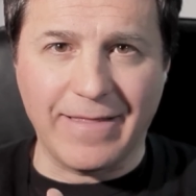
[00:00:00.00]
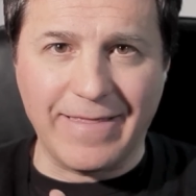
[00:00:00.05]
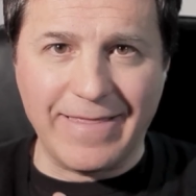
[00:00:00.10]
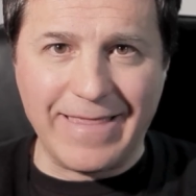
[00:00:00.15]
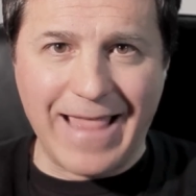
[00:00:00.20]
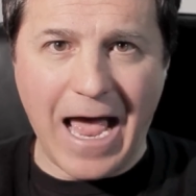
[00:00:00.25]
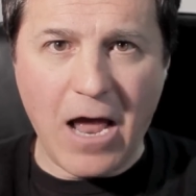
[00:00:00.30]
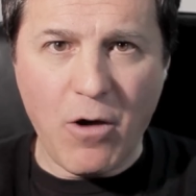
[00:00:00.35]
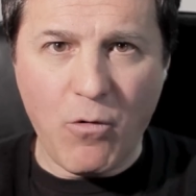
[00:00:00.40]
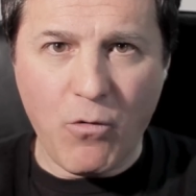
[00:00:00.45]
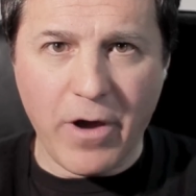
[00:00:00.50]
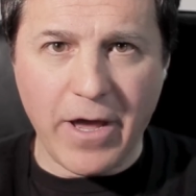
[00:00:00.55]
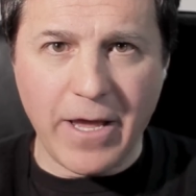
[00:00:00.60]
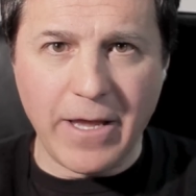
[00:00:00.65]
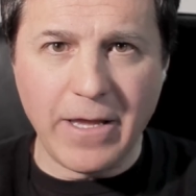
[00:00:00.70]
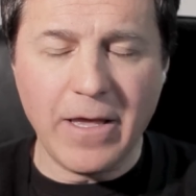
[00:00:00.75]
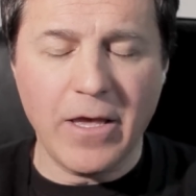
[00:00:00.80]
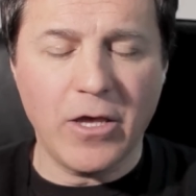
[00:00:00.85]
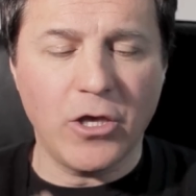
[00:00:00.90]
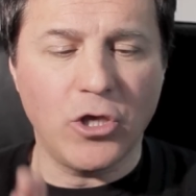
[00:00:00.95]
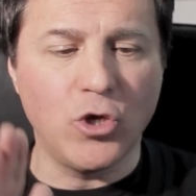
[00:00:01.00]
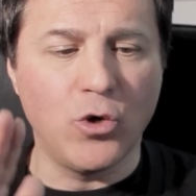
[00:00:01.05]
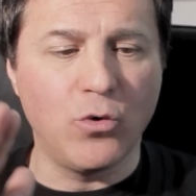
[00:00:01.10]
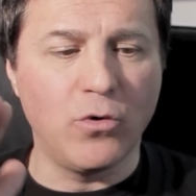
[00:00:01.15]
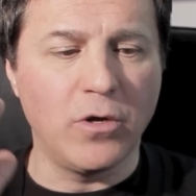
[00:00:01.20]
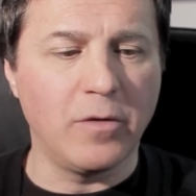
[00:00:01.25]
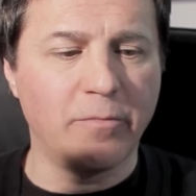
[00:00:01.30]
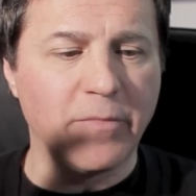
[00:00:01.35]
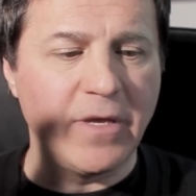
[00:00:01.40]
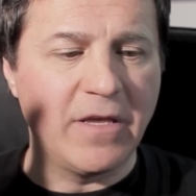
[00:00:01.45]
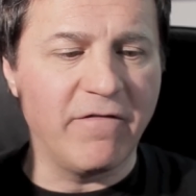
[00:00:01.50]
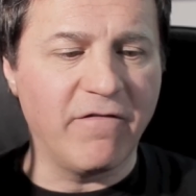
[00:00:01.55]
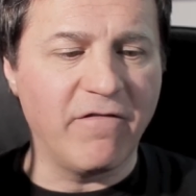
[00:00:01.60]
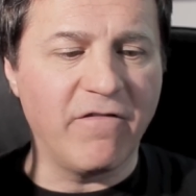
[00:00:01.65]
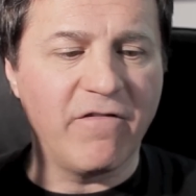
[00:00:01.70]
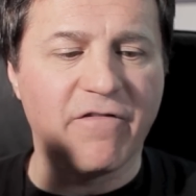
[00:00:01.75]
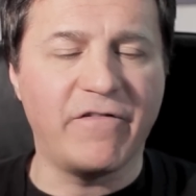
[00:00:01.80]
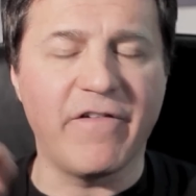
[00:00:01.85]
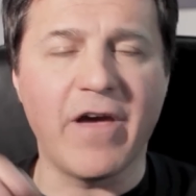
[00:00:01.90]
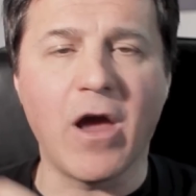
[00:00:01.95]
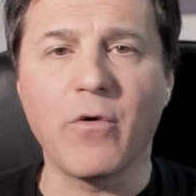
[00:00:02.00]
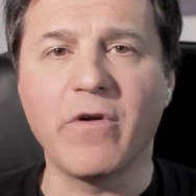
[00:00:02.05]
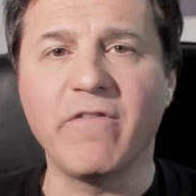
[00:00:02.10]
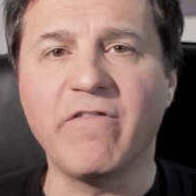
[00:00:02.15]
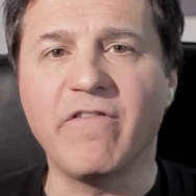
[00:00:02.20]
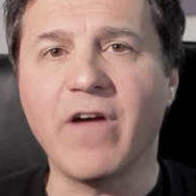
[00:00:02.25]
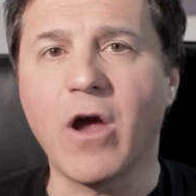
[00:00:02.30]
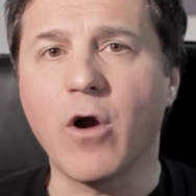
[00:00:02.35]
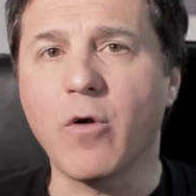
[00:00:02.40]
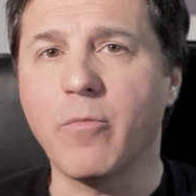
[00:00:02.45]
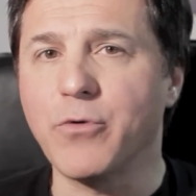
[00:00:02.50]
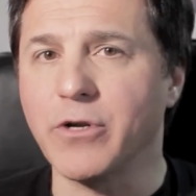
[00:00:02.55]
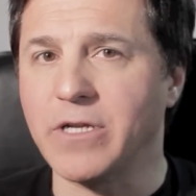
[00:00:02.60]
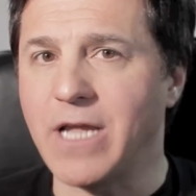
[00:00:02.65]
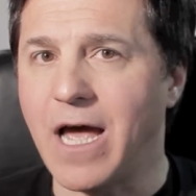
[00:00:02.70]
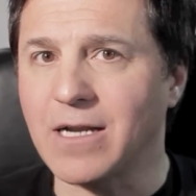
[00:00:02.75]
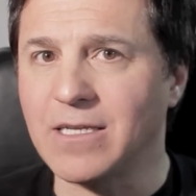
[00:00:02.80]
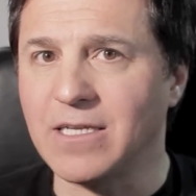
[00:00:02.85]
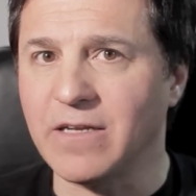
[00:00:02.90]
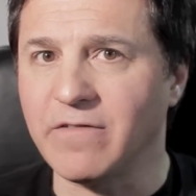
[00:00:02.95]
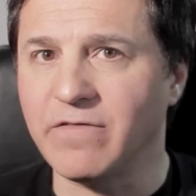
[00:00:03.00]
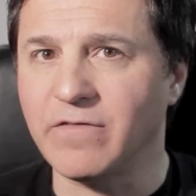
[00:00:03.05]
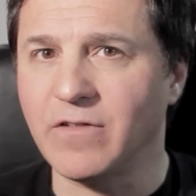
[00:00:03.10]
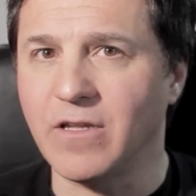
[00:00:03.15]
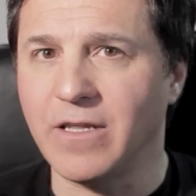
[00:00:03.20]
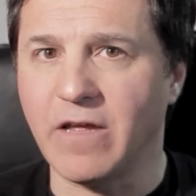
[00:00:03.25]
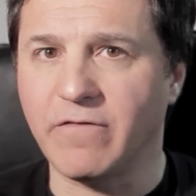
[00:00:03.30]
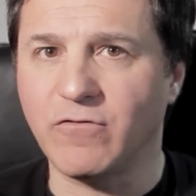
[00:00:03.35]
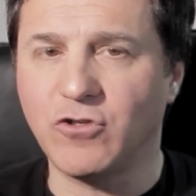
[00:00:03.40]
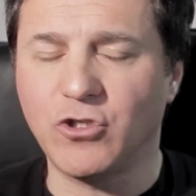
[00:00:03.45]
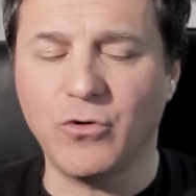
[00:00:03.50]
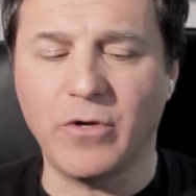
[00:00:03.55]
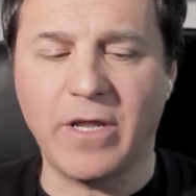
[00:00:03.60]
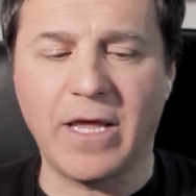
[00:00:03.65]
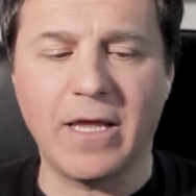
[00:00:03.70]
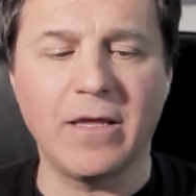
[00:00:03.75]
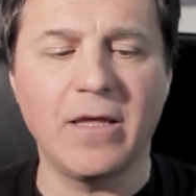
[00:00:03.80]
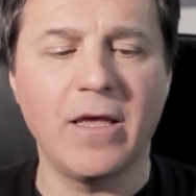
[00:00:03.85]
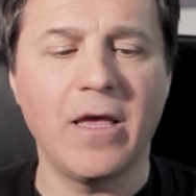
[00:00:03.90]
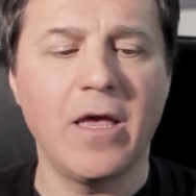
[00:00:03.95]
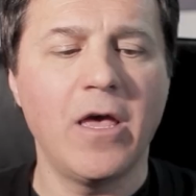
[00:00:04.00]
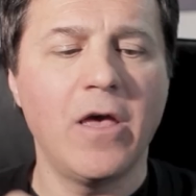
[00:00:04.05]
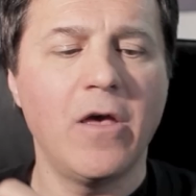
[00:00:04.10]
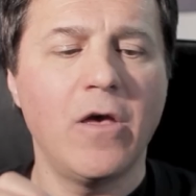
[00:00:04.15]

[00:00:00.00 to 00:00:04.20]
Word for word: That way, you will be very, very productive the day of shooting.